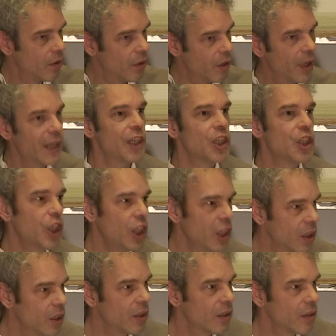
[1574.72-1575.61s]

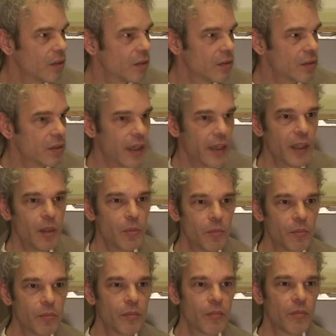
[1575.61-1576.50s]
energy, time,
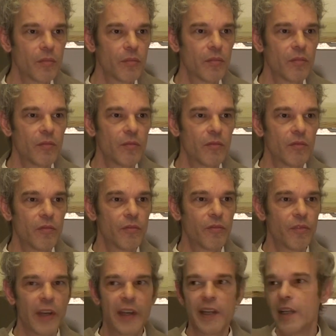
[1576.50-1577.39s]

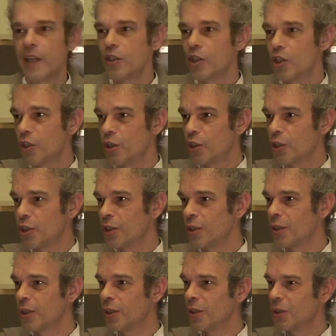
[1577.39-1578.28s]

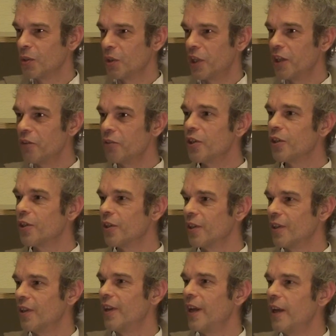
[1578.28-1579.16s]
finances, whatever
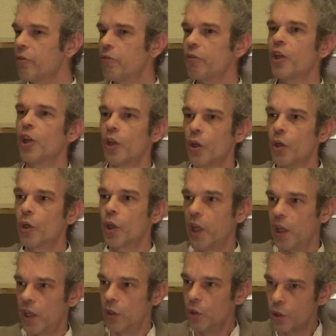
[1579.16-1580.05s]
left,
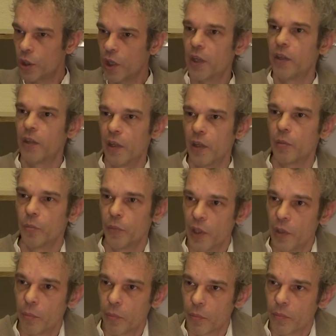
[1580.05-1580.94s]
okay, you can help
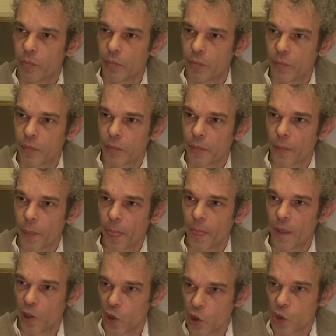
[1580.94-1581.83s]
them
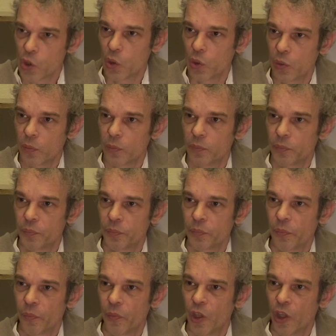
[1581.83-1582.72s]
also.
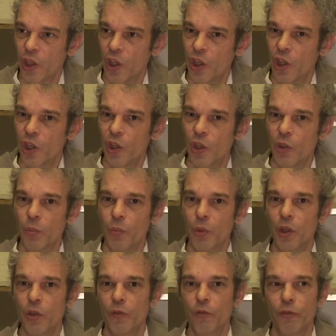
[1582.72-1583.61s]

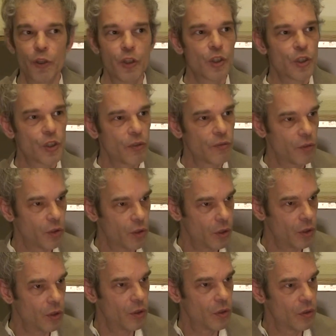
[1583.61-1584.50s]
But first of
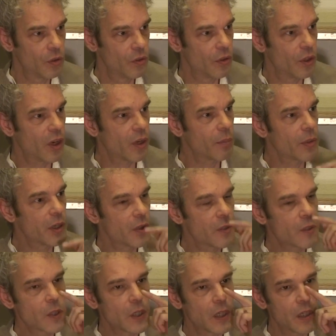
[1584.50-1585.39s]
all, Dharma
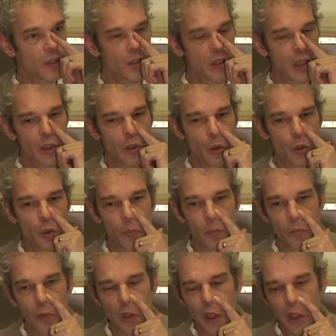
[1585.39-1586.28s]
starts at
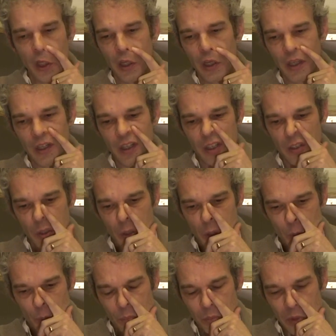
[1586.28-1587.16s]
home. And at
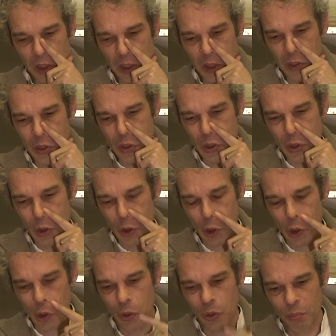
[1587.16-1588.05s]
home means
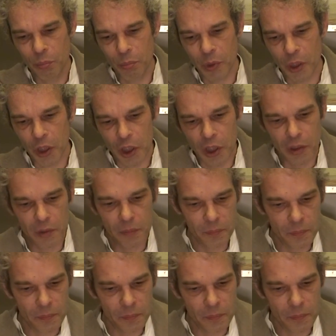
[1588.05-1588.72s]
your own body,